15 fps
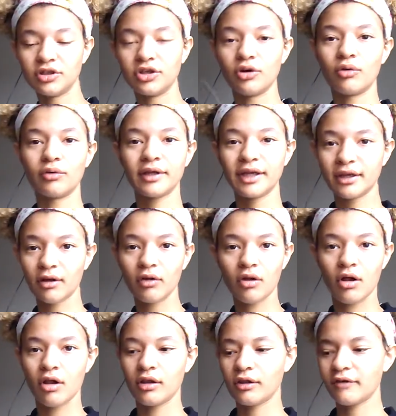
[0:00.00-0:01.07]
you know, heal
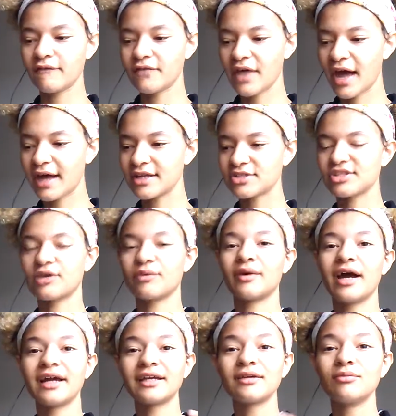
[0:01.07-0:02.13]
all of that so that way
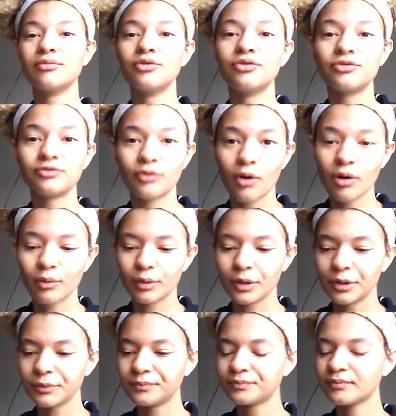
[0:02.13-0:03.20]
I can move
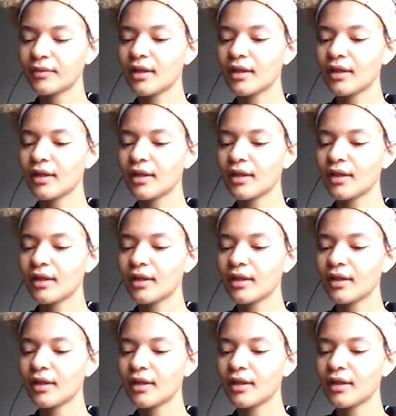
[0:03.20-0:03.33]
forward.